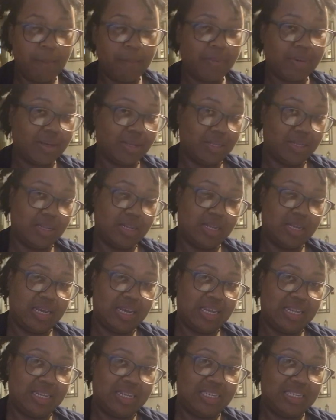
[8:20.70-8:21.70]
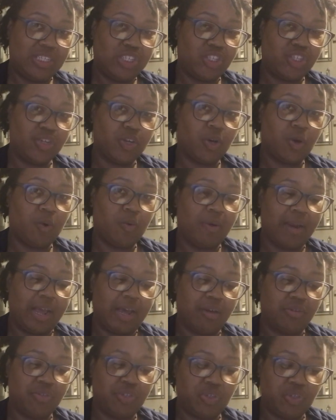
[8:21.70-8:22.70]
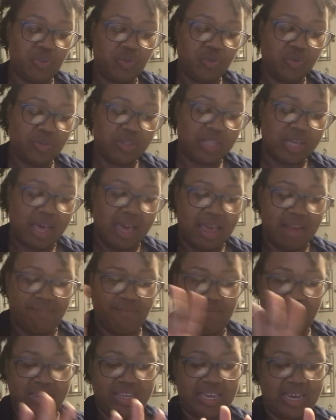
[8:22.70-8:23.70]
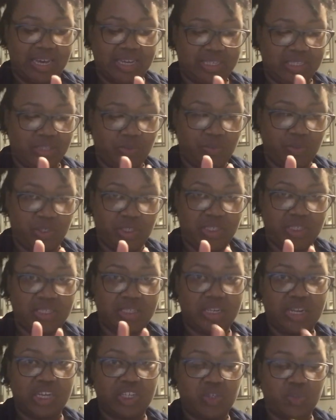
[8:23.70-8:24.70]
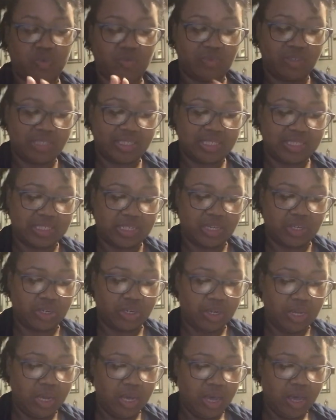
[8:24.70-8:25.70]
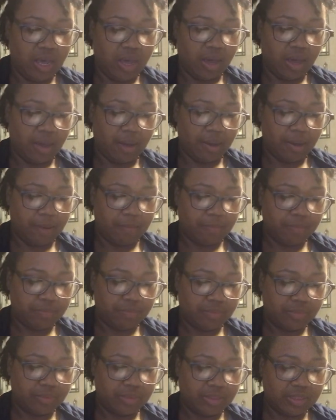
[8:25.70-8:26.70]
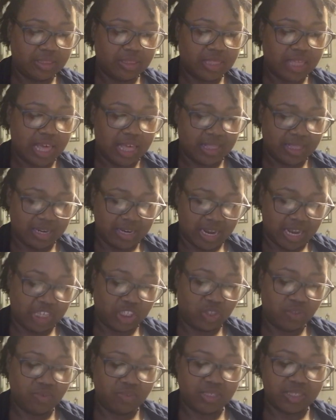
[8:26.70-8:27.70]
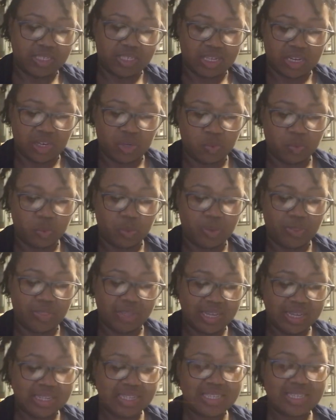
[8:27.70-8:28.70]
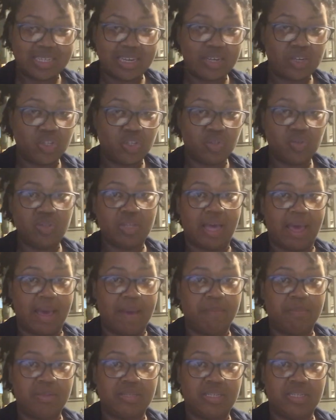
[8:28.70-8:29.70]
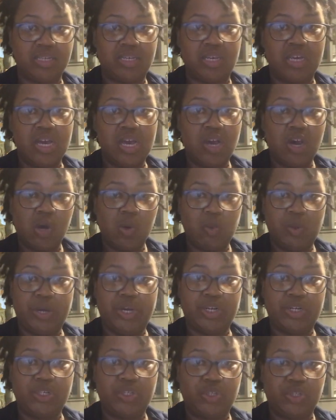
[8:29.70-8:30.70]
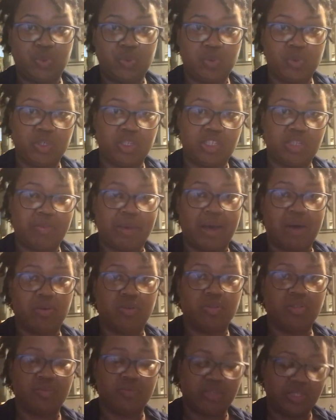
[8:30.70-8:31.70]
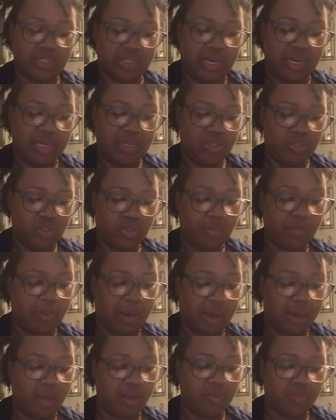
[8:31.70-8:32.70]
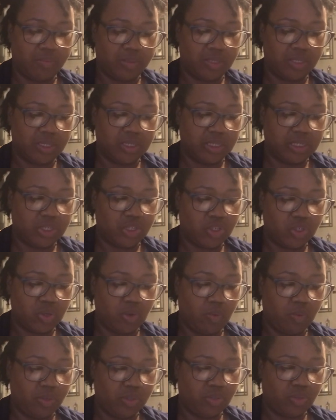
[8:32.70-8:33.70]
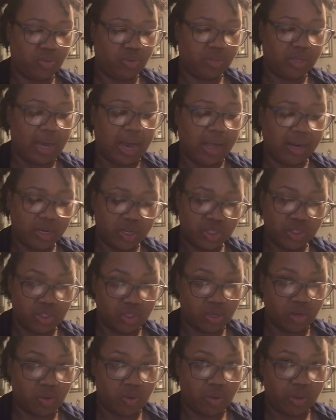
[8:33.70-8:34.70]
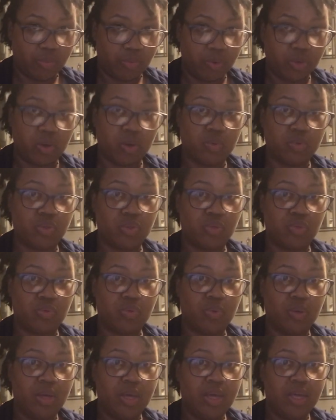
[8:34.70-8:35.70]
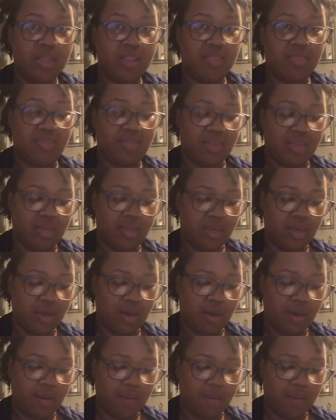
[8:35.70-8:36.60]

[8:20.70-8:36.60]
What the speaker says: but it needs to go now to the NVS, which is the National Visa Center. The National Visa Center will then send it to the embassy where your spouse resides. So mine, once again, is going to Ghana, so it will go to the